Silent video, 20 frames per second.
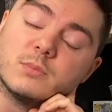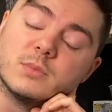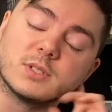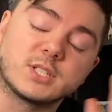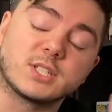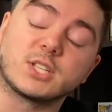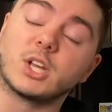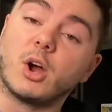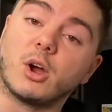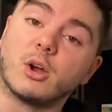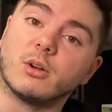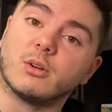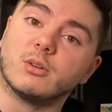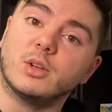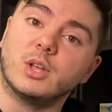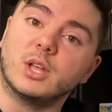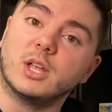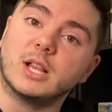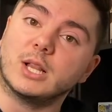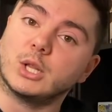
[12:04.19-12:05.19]
So,
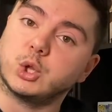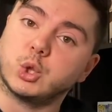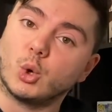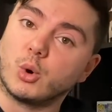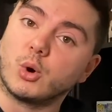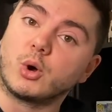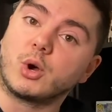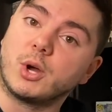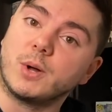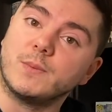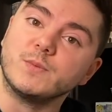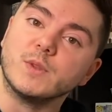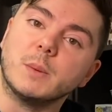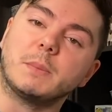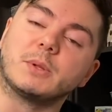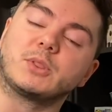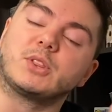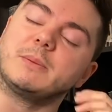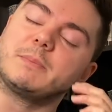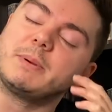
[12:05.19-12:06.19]
look.
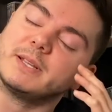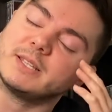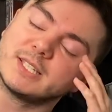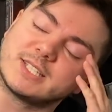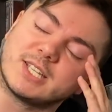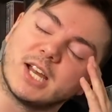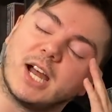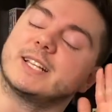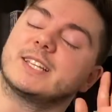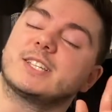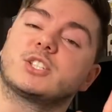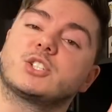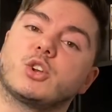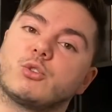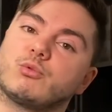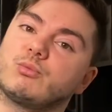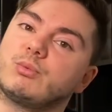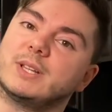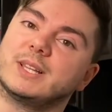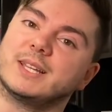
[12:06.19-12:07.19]
But the appendicitis, so
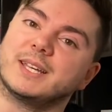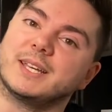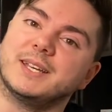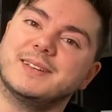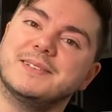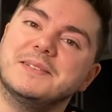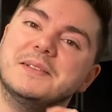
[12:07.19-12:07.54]
really.